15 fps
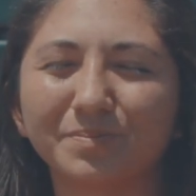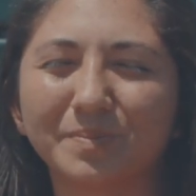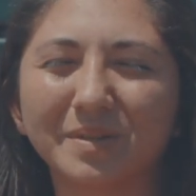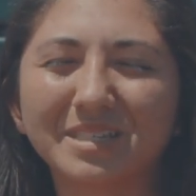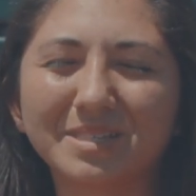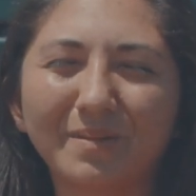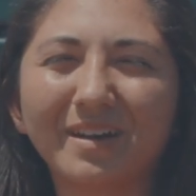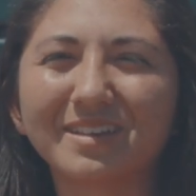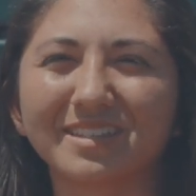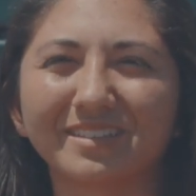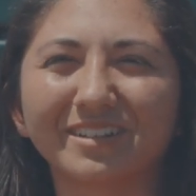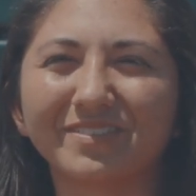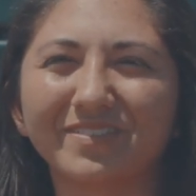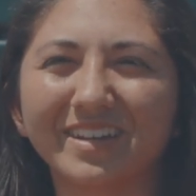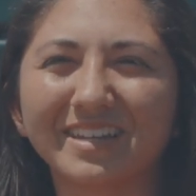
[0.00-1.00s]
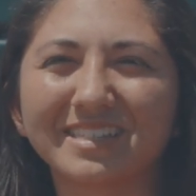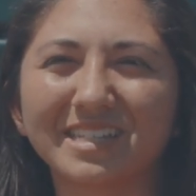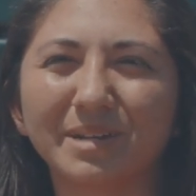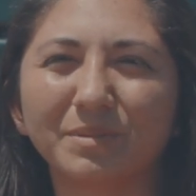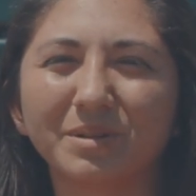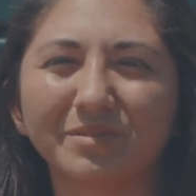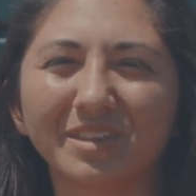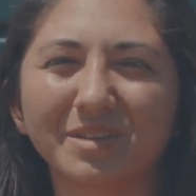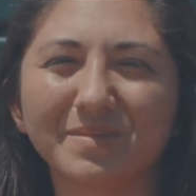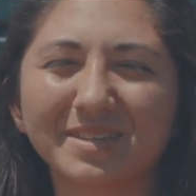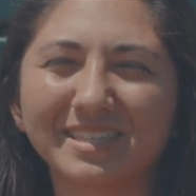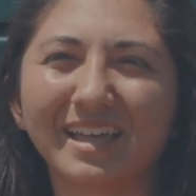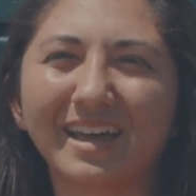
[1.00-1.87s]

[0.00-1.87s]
big smiles on their face. I'm gonna really miss